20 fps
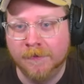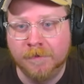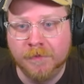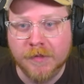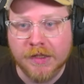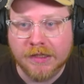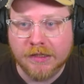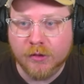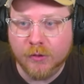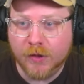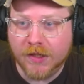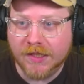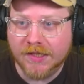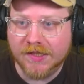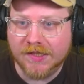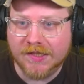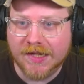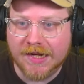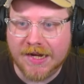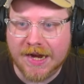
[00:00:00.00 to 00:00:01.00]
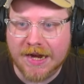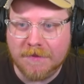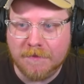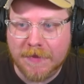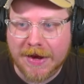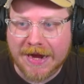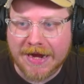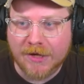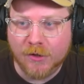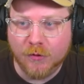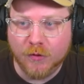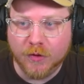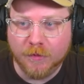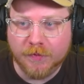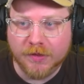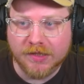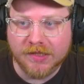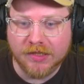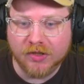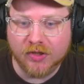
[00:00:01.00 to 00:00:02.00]
You can set a manual
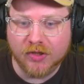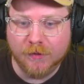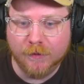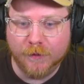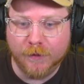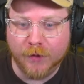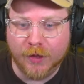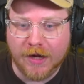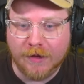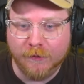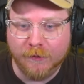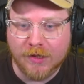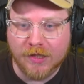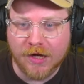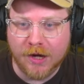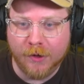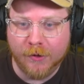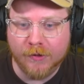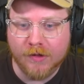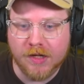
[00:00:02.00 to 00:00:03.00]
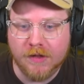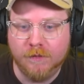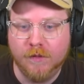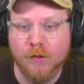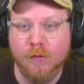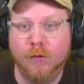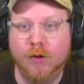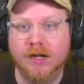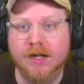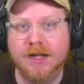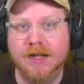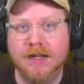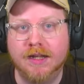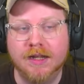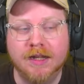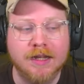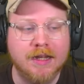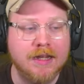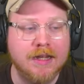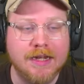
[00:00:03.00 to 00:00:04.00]
position for every note if you want to
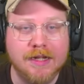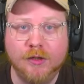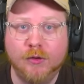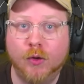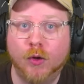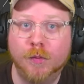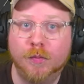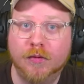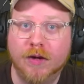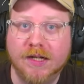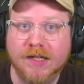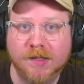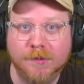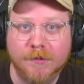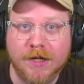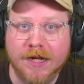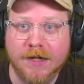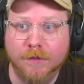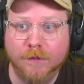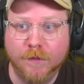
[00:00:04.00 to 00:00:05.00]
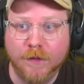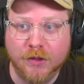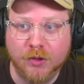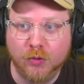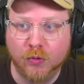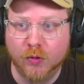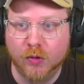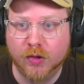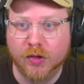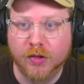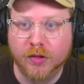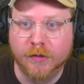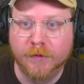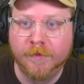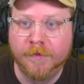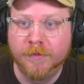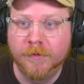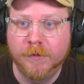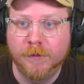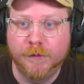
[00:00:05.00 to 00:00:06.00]
incorporate some kind of
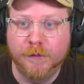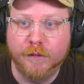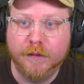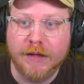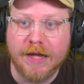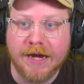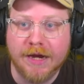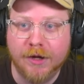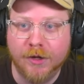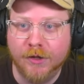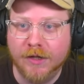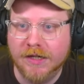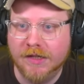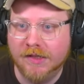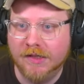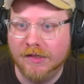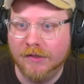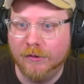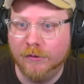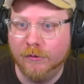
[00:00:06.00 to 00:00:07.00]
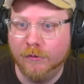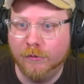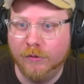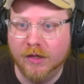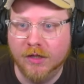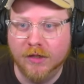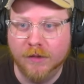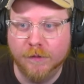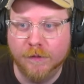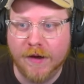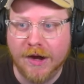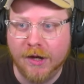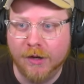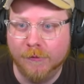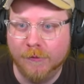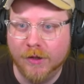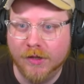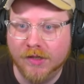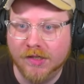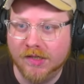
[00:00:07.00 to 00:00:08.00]
visual flair into the
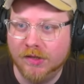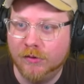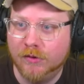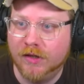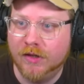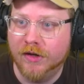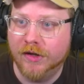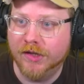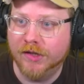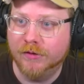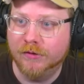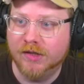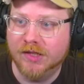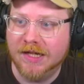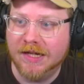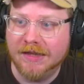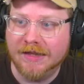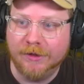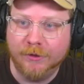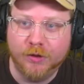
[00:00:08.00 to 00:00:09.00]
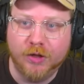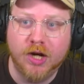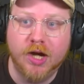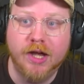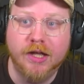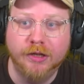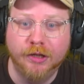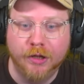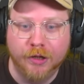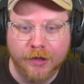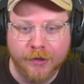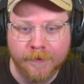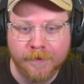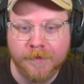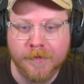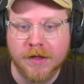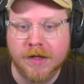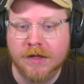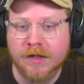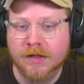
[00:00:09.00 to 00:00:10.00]
fireworks. You can also set their color.
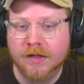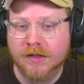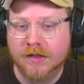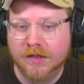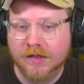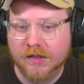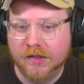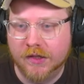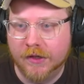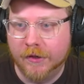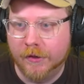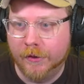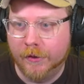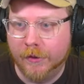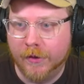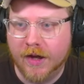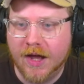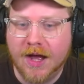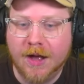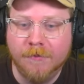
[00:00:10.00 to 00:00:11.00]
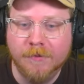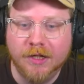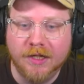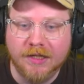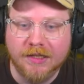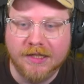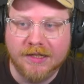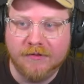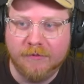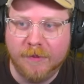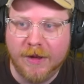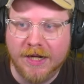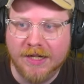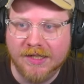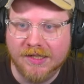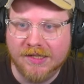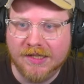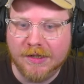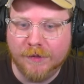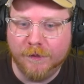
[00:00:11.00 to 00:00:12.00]
So I'm going to leave mine
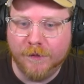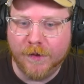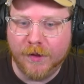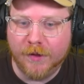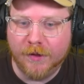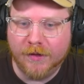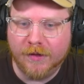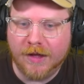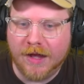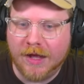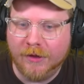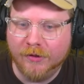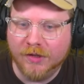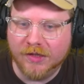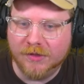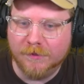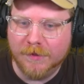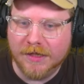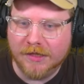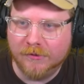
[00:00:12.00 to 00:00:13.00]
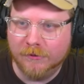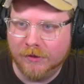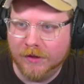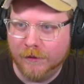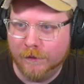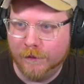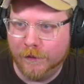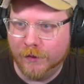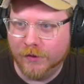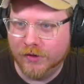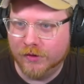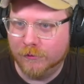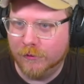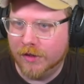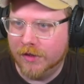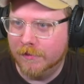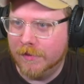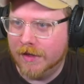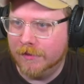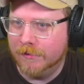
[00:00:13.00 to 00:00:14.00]
as default. I'll just mess with the first
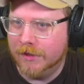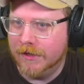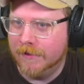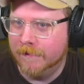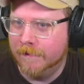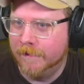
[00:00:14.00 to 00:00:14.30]
one maybe.